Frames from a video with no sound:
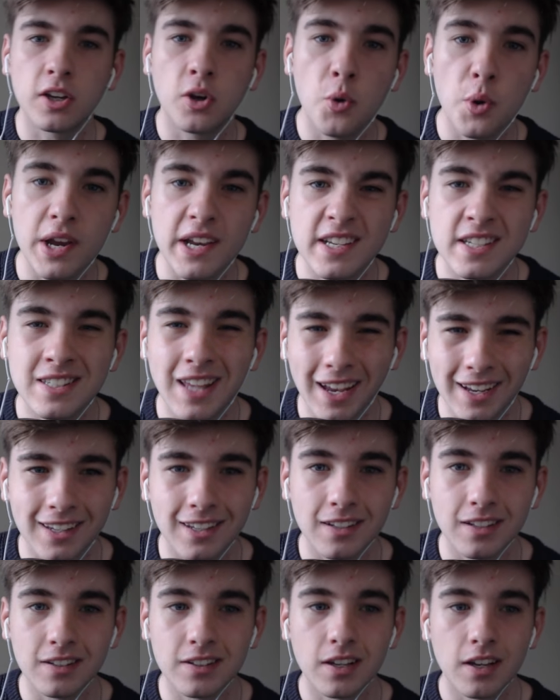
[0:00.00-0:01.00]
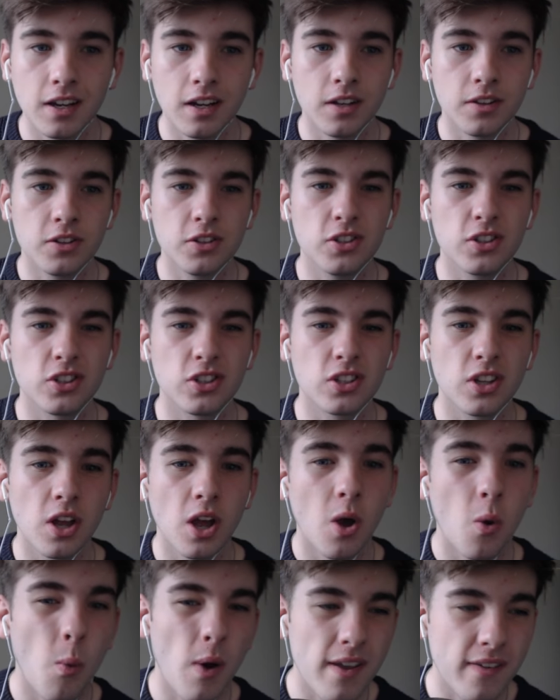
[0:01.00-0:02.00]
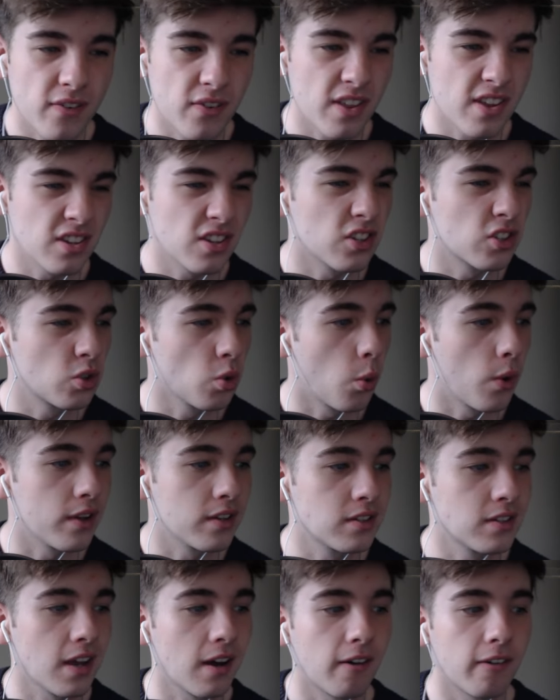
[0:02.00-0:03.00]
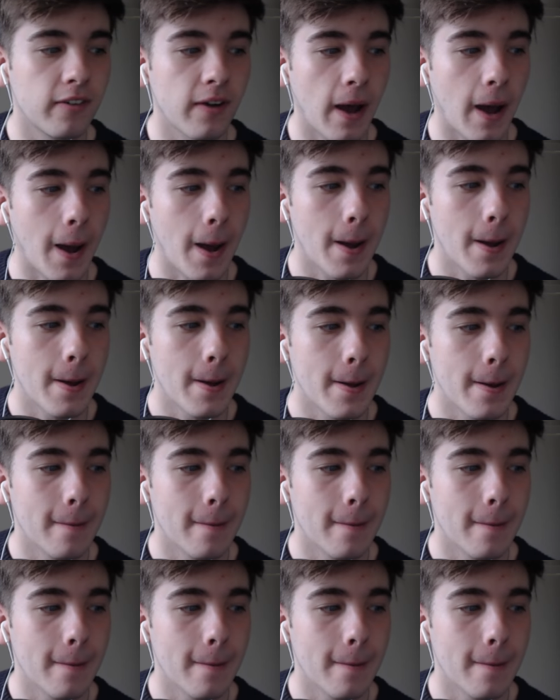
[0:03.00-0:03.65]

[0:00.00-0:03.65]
a quick second to just wait for this to sort itself out.